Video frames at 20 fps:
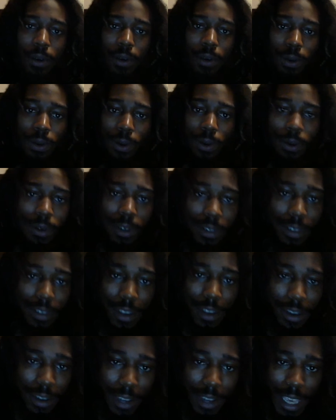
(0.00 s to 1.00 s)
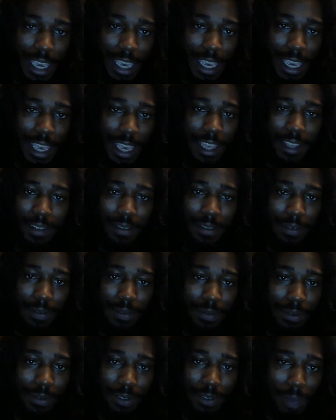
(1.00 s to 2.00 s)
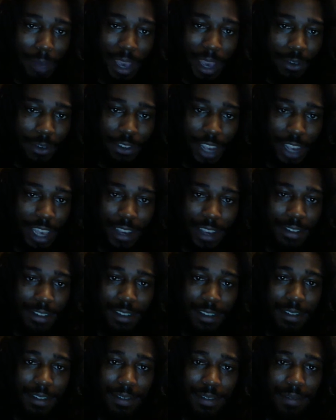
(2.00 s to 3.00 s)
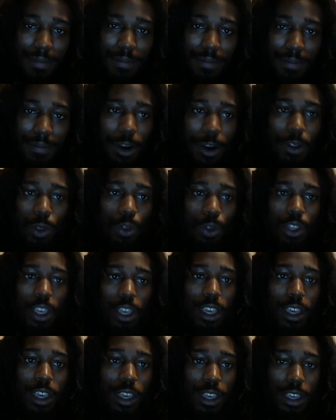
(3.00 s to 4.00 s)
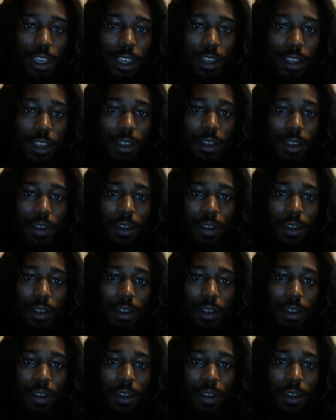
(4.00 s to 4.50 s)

or it's all Michael Jackson, Martin Luther King,